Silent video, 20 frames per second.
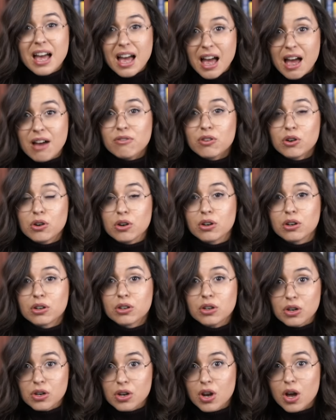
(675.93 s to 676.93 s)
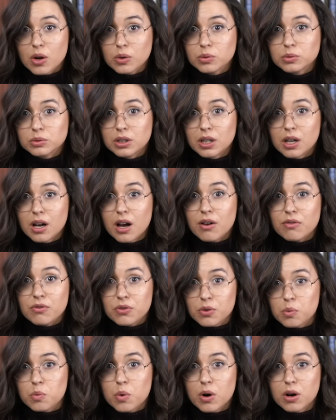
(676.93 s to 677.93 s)
ever known of
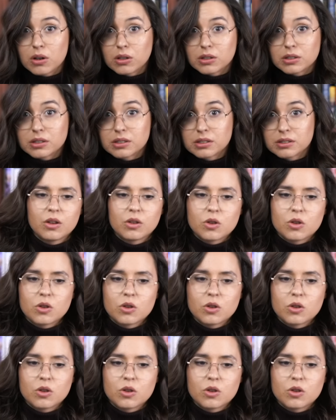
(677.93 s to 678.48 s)
the world.